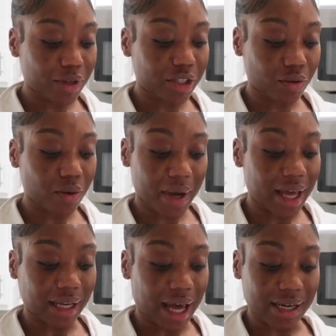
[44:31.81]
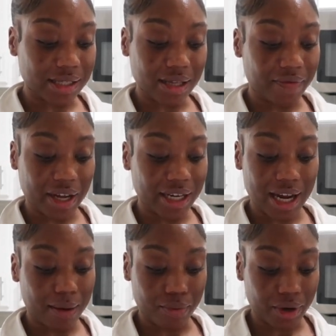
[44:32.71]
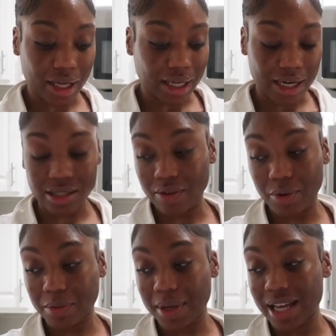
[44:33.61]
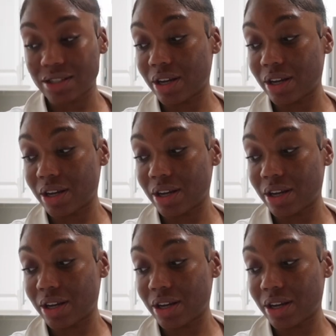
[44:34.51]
really threw away a lot of stuff i did not bring a lot of stuff with me i